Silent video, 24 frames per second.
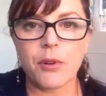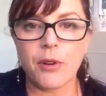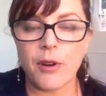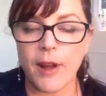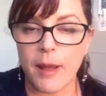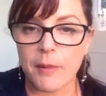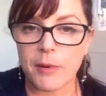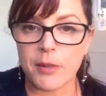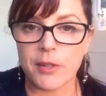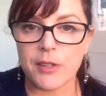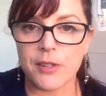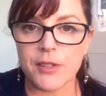
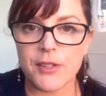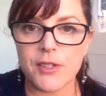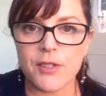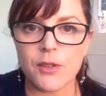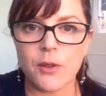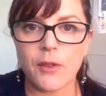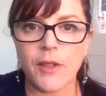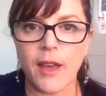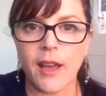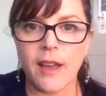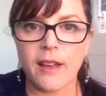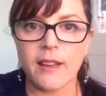parameters
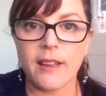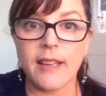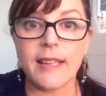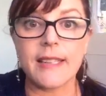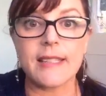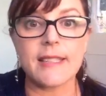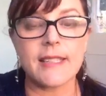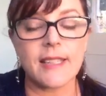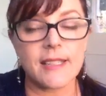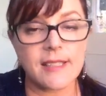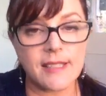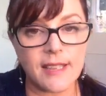so that
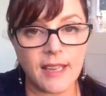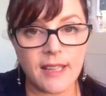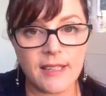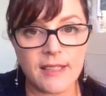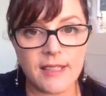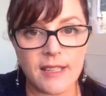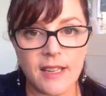it does get